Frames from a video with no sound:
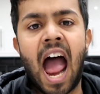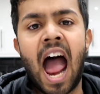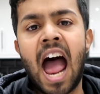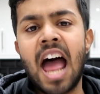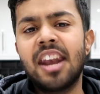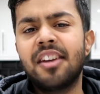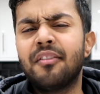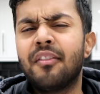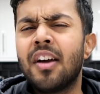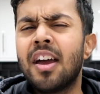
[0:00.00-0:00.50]

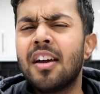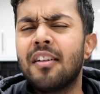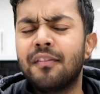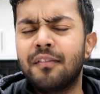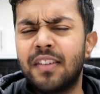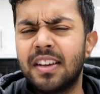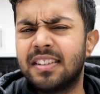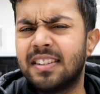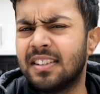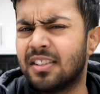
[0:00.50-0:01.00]
And
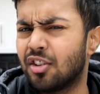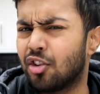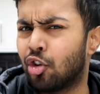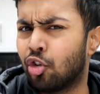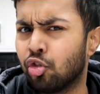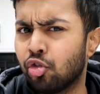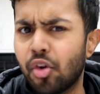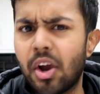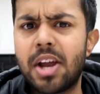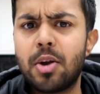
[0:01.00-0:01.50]
this is a
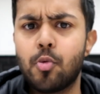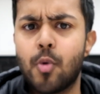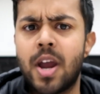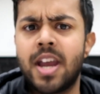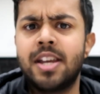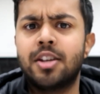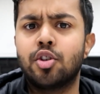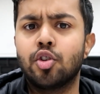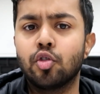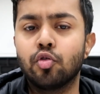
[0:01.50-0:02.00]
great
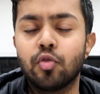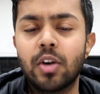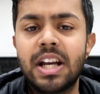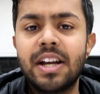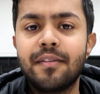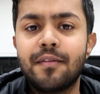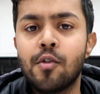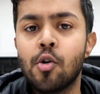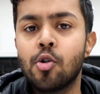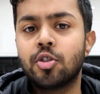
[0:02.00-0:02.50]
way to
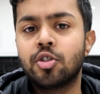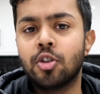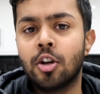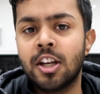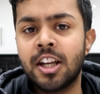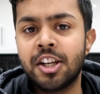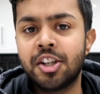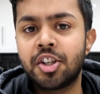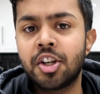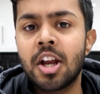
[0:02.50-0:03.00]
reinforce
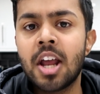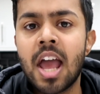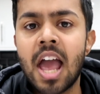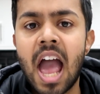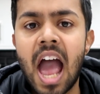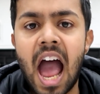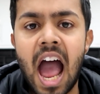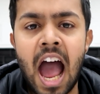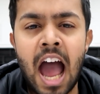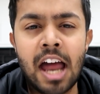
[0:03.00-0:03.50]
knowledge
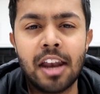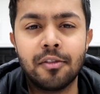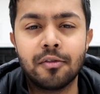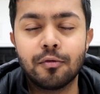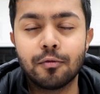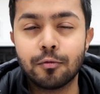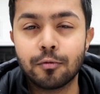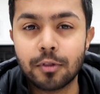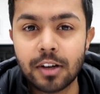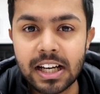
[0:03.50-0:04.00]
and
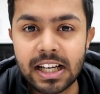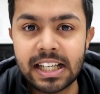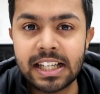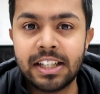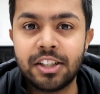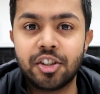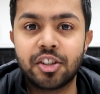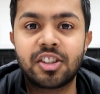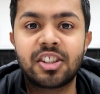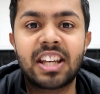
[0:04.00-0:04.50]

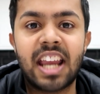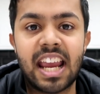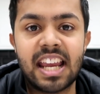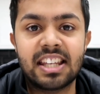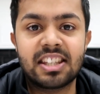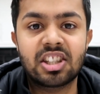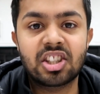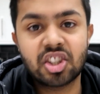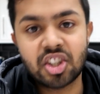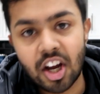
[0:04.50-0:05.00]
really just get
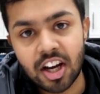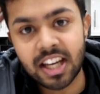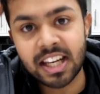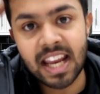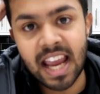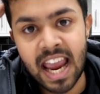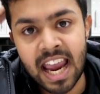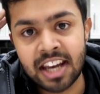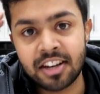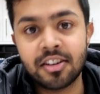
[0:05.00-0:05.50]
it stuck
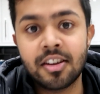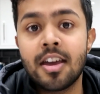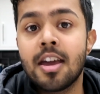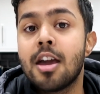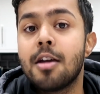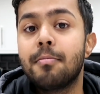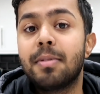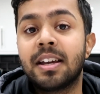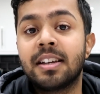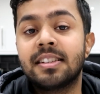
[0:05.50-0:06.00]
in your head.
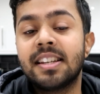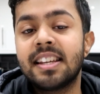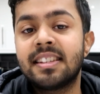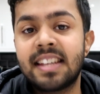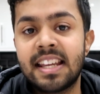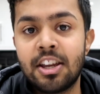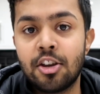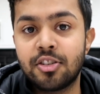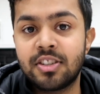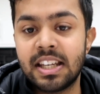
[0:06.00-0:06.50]
Because let's
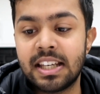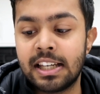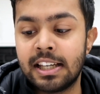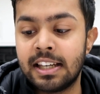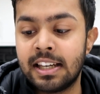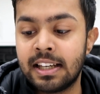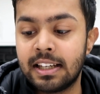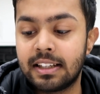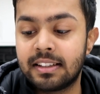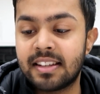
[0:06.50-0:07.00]
say you're sitting
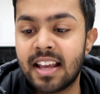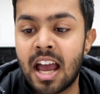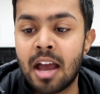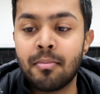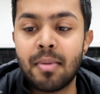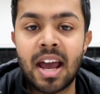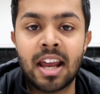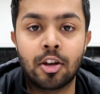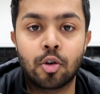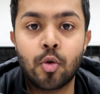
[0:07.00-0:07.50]
in an
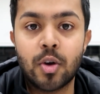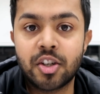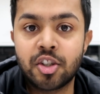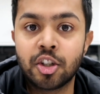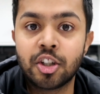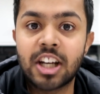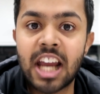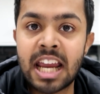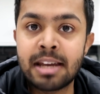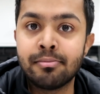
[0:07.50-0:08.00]
exam and a
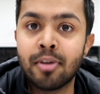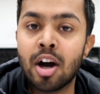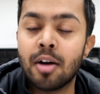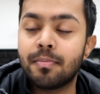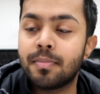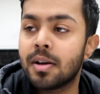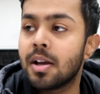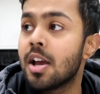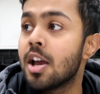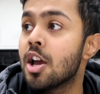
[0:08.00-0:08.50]
question came
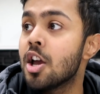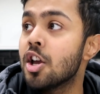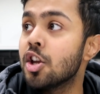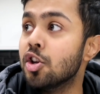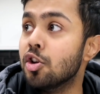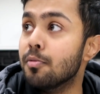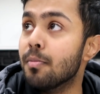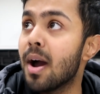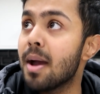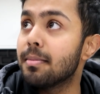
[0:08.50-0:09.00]
up,
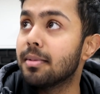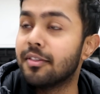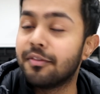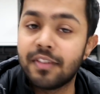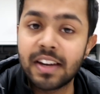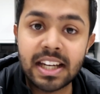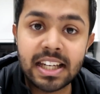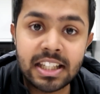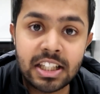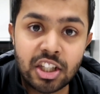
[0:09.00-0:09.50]
you might be
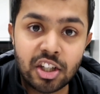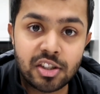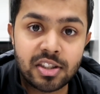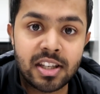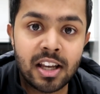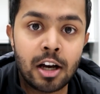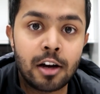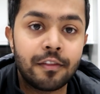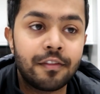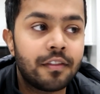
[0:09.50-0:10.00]
thinking to
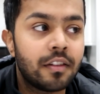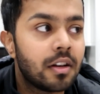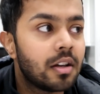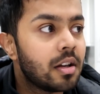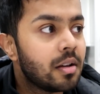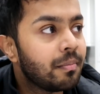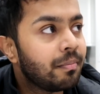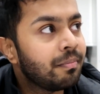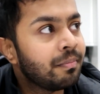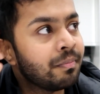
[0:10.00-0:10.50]
yourself,
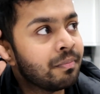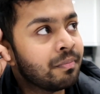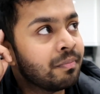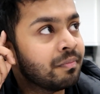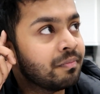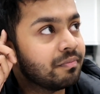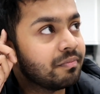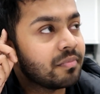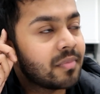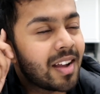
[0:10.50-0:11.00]

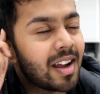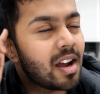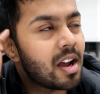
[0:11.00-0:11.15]
I